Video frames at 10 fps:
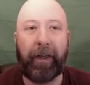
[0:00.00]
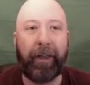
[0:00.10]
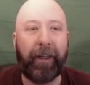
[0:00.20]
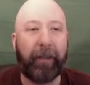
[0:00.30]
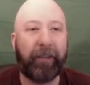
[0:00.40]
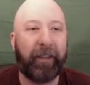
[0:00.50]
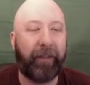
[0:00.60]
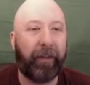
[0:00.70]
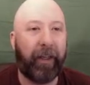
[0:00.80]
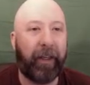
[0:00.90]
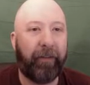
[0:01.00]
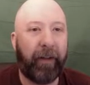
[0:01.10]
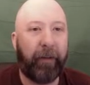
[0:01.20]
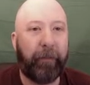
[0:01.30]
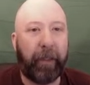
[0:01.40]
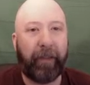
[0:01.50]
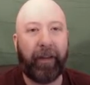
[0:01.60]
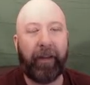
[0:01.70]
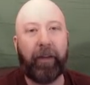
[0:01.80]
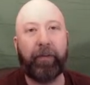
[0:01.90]
I am Seffian FM.
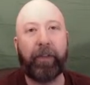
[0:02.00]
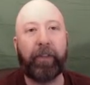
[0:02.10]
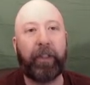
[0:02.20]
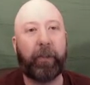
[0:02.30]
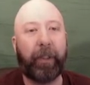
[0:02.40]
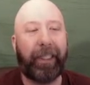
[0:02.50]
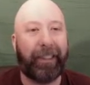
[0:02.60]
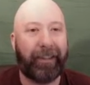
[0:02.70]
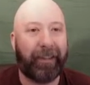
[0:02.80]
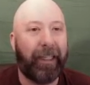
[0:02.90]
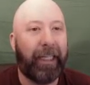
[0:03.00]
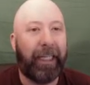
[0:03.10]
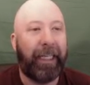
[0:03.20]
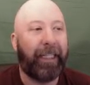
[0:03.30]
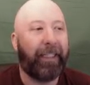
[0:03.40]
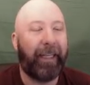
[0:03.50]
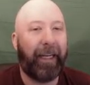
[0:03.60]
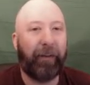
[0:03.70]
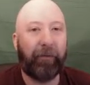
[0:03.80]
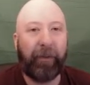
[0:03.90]
Thank you for joining us.
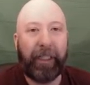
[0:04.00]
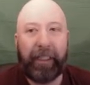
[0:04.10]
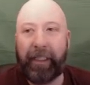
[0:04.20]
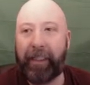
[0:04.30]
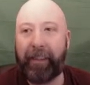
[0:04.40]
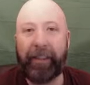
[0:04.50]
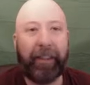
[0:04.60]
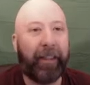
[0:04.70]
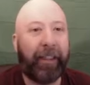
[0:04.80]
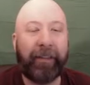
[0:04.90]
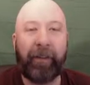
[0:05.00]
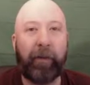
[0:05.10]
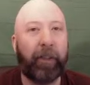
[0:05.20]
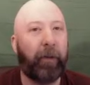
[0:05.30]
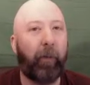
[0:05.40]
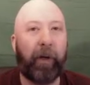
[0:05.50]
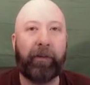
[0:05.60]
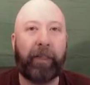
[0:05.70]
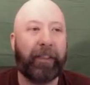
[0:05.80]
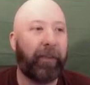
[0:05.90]
Today, really, there's only one
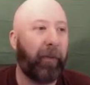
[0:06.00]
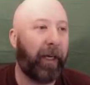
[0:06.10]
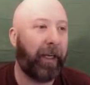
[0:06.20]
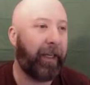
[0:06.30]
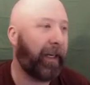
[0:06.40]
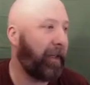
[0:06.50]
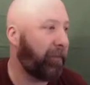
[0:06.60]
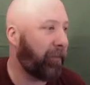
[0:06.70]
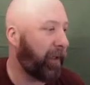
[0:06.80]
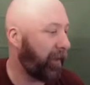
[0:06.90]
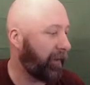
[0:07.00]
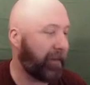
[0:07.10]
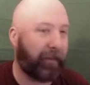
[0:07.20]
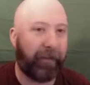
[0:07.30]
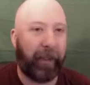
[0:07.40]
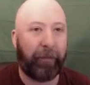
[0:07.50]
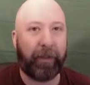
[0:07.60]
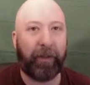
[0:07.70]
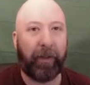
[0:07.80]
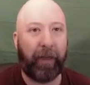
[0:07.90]
reason why I brought this
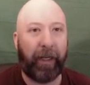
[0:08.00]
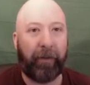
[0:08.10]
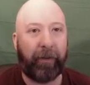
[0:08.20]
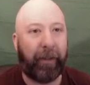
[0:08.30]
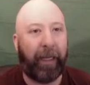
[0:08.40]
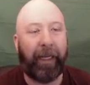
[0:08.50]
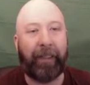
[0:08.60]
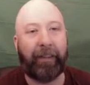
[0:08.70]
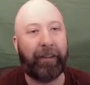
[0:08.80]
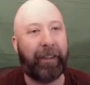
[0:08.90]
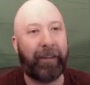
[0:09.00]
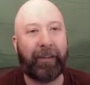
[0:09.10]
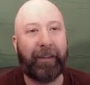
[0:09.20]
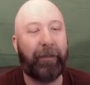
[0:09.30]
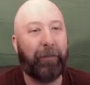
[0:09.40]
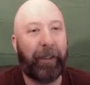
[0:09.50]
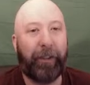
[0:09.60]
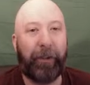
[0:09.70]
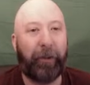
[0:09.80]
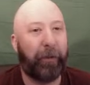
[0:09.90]
episode out, and it's simply
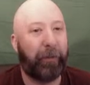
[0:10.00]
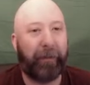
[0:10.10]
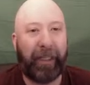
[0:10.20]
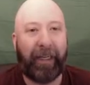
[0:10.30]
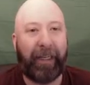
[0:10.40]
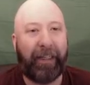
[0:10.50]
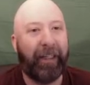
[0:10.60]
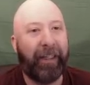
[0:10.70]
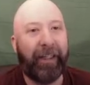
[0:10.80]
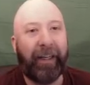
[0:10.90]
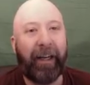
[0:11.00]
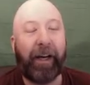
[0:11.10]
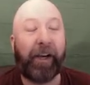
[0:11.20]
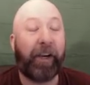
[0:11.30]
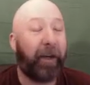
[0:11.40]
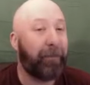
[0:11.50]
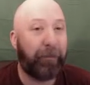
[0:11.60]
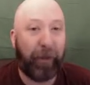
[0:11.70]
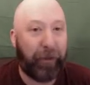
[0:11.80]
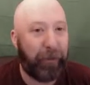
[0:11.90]
who we're playing.
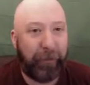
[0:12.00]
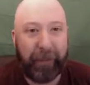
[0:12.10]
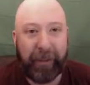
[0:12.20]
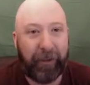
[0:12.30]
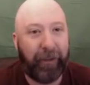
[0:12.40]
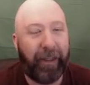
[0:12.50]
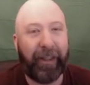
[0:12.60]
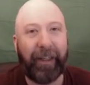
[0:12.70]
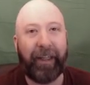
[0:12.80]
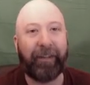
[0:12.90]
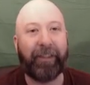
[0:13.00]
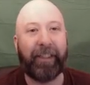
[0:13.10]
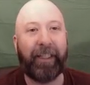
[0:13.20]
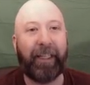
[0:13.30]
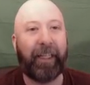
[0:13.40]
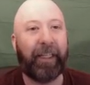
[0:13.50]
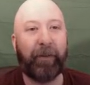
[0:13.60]
Ramsbottom United AFC.